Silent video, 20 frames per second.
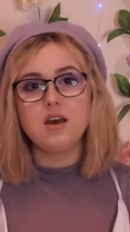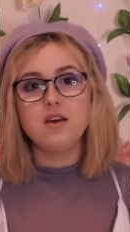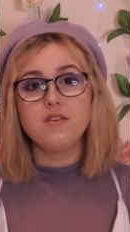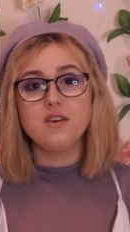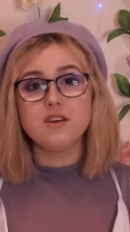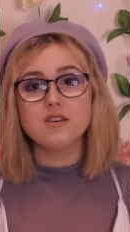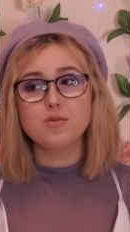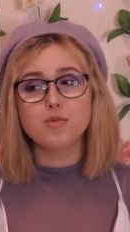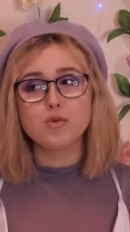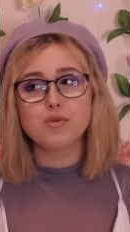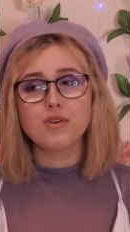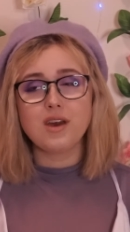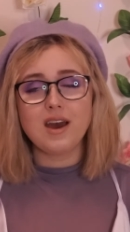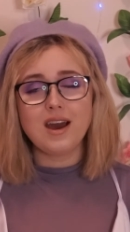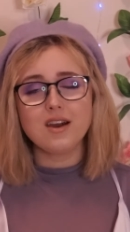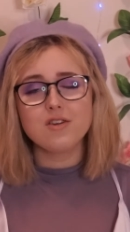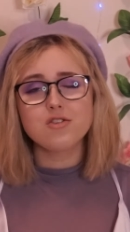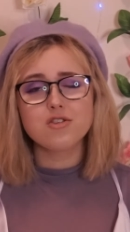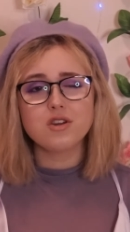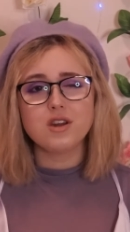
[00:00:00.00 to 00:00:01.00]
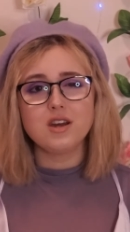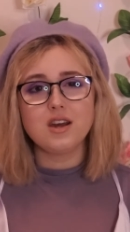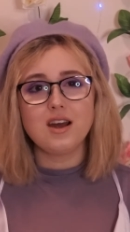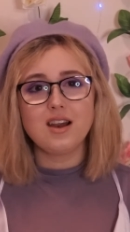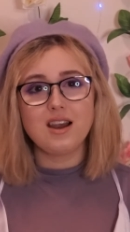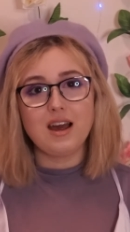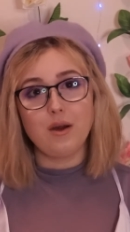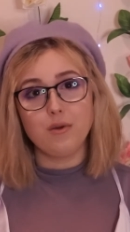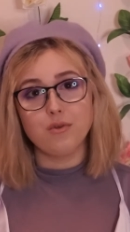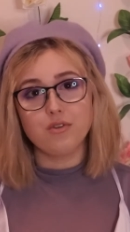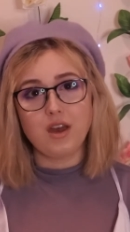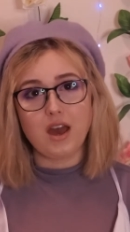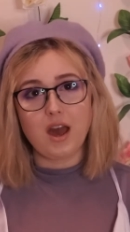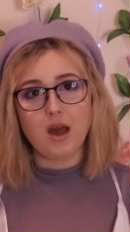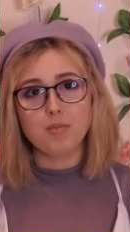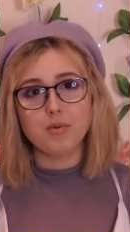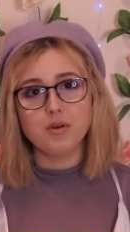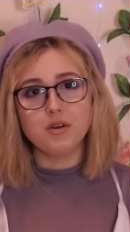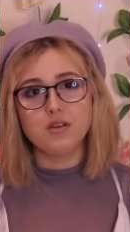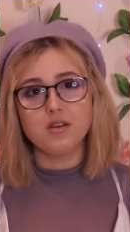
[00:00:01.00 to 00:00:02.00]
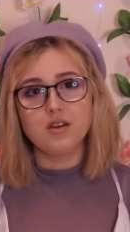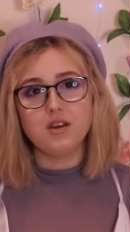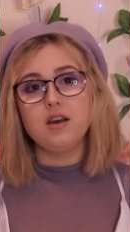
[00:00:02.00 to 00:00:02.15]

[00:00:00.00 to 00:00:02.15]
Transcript: this was actually allowed to happen.